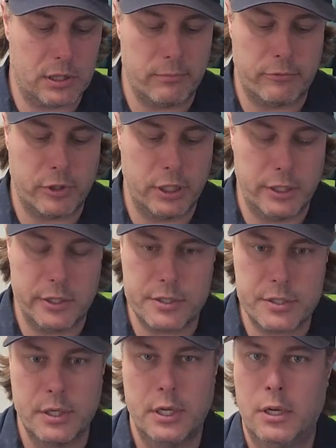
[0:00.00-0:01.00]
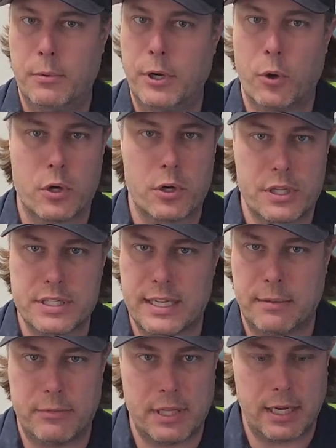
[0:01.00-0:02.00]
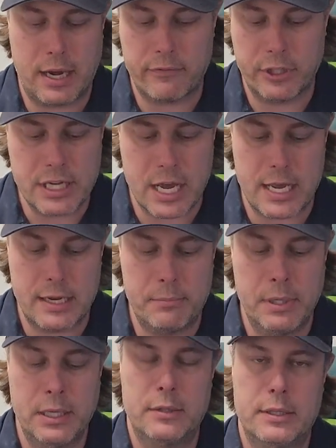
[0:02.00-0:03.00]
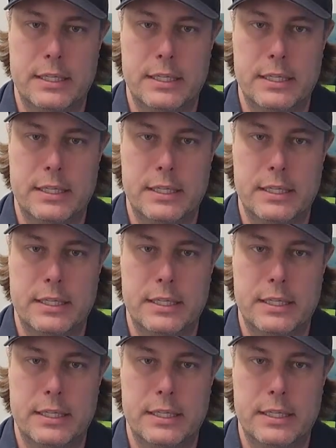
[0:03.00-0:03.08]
with them for years. We order the same thing every time.